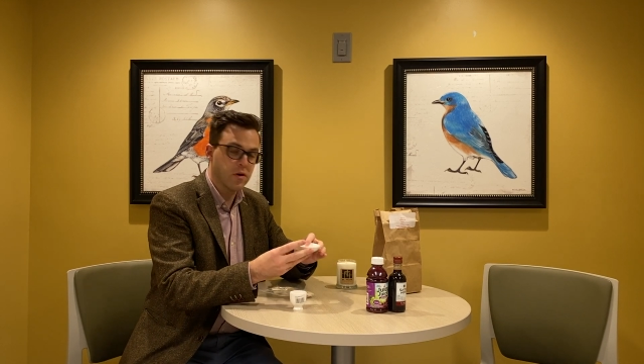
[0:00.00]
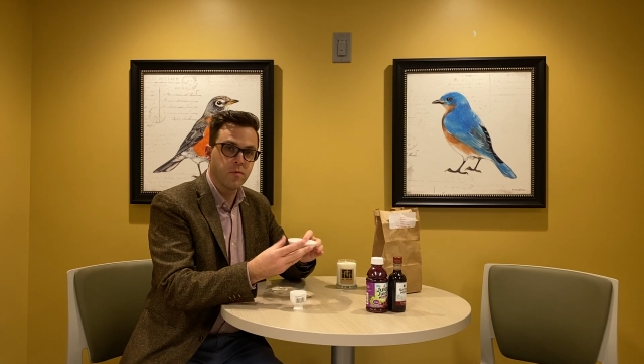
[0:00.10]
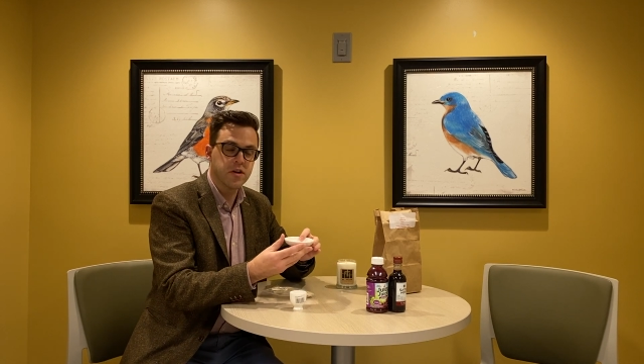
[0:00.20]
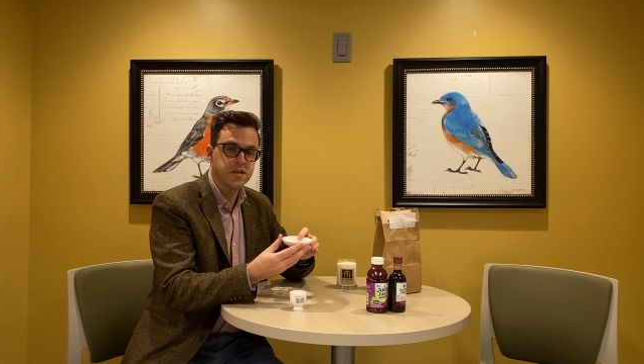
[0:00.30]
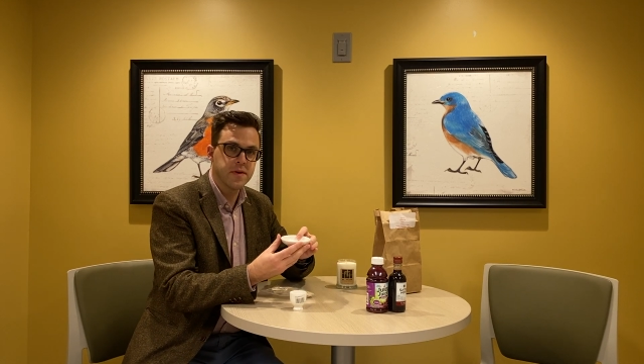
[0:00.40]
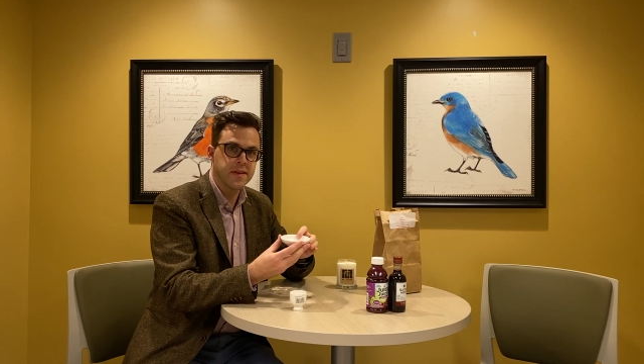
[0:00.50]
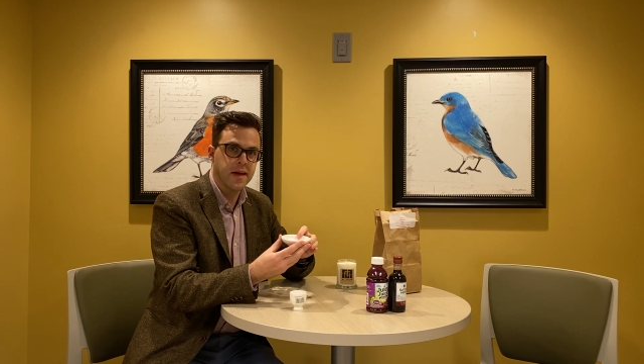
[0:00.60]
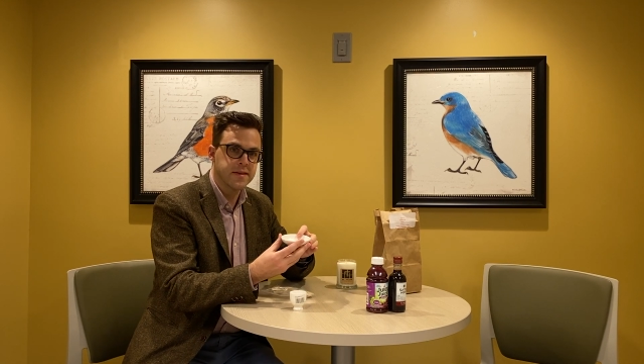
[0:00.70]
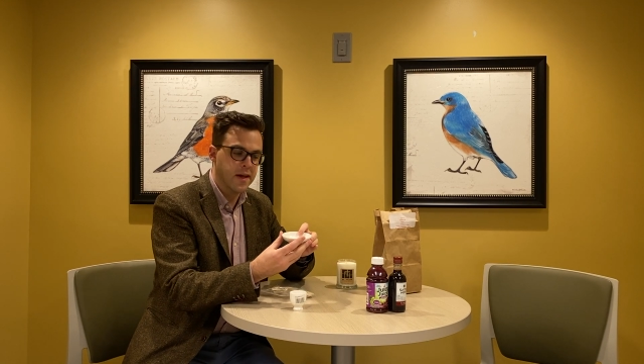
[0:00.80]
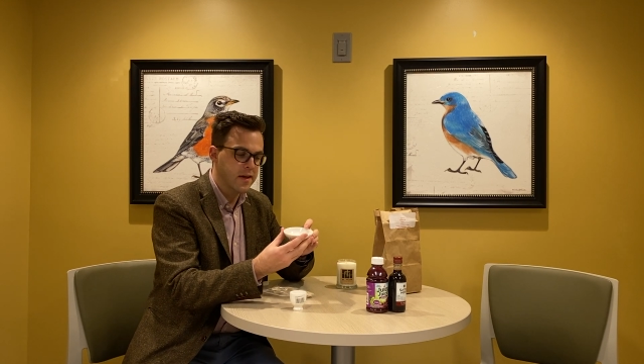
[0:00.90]
who are worshiping
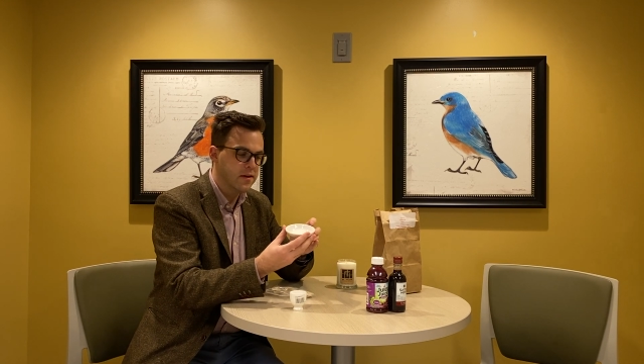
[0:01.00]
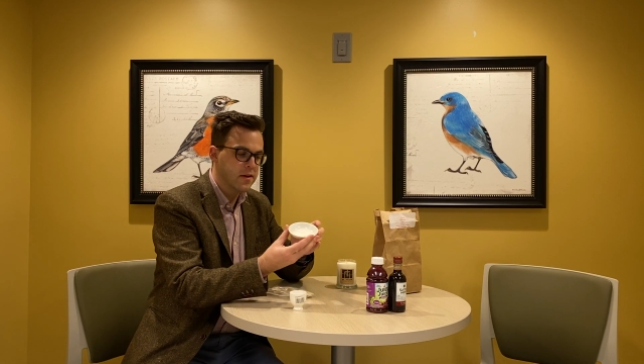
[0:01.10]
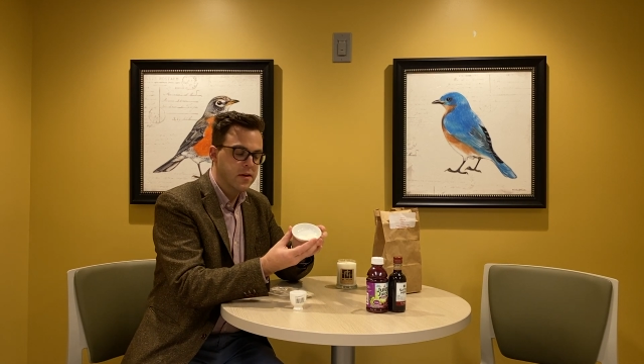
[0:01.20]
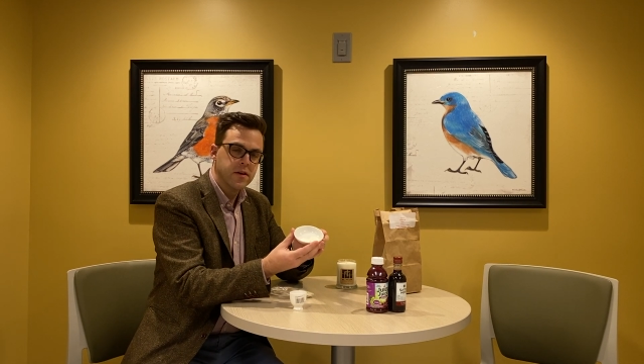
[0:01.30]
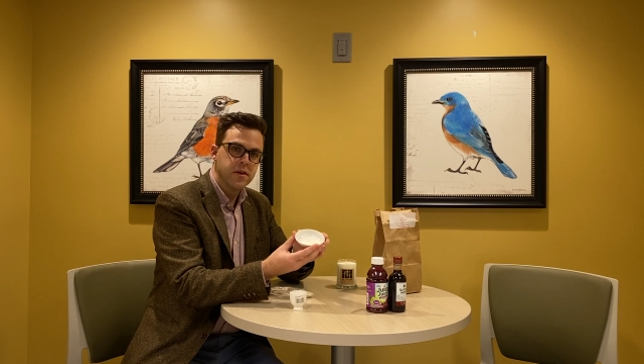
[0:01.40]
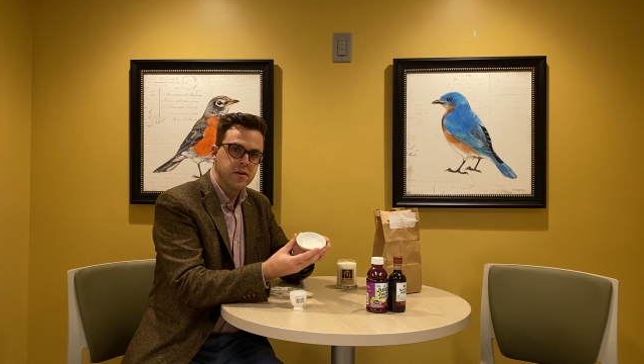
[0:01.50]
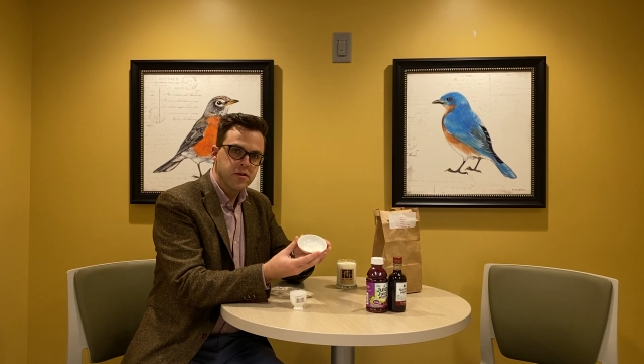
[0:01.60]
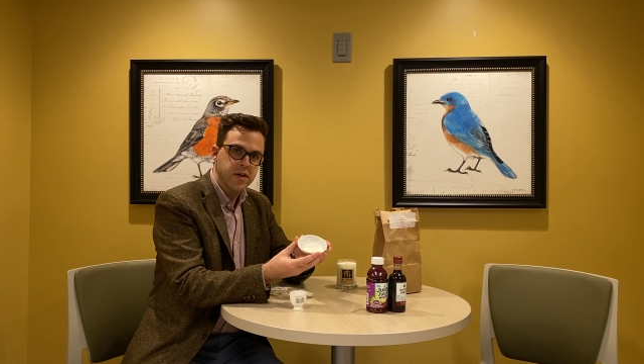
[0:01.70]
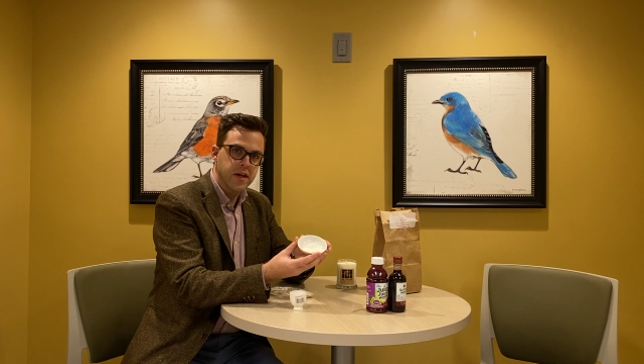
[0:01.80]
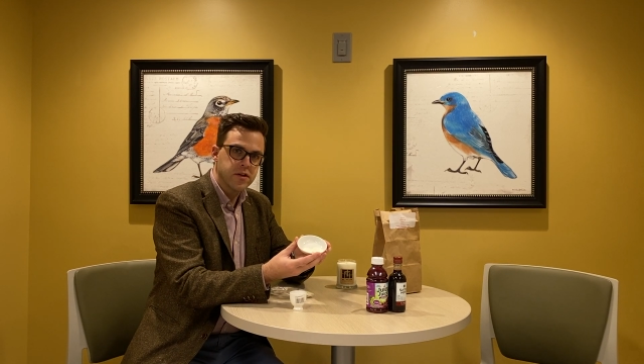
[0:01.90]
that day.
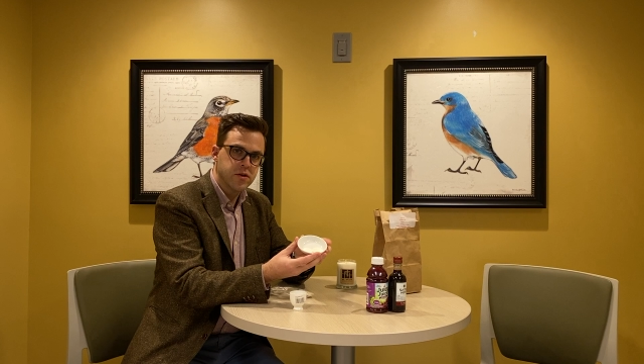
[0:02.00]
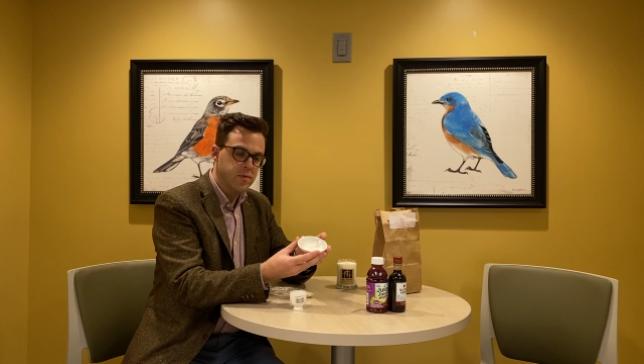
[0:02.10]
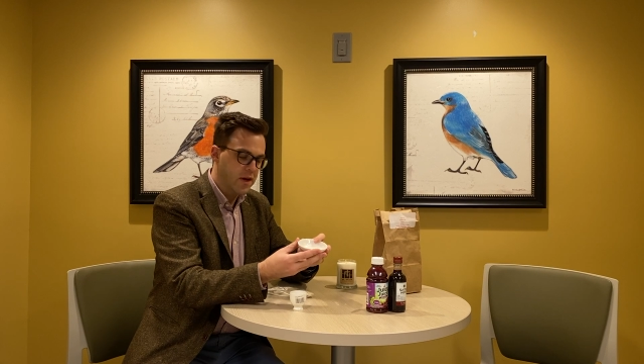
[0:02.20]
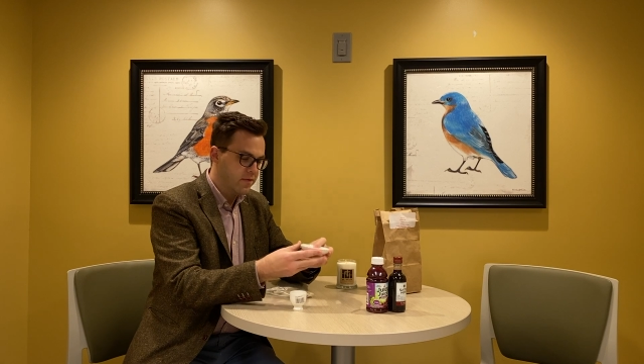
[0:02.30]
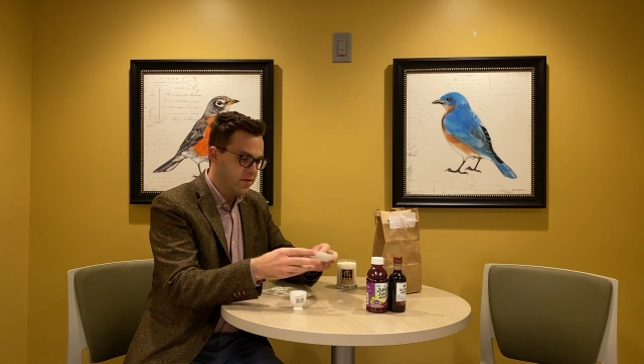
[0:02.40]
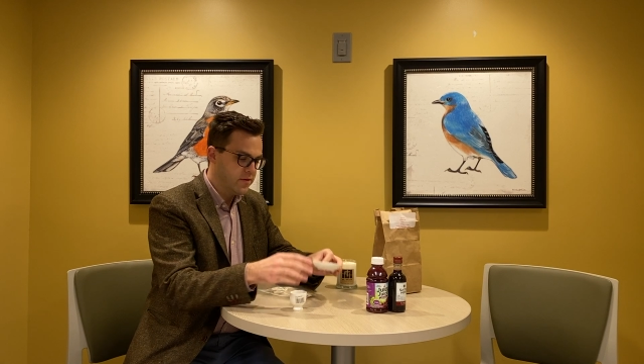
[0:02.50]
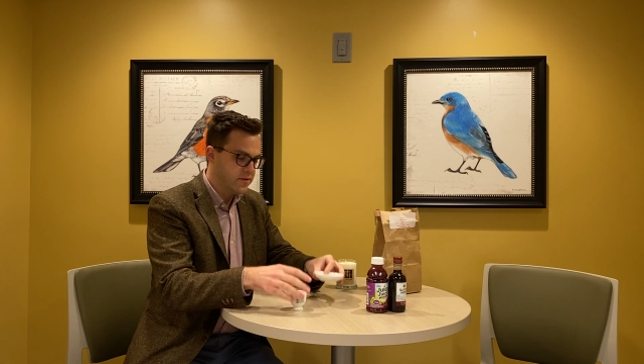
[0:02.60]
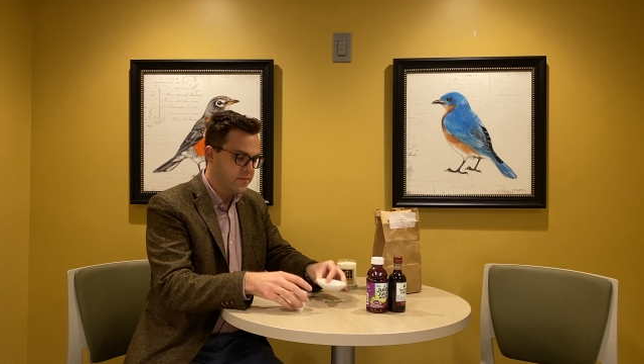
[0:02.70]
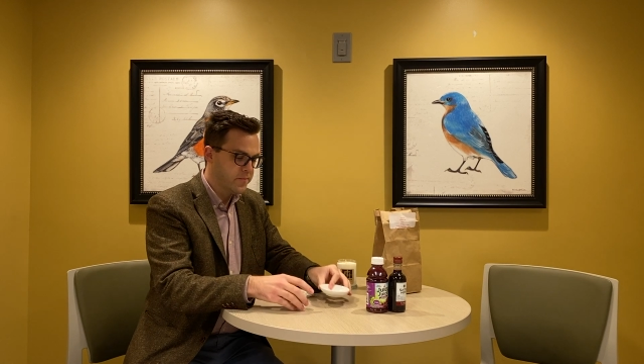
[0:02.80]
You get two wafers.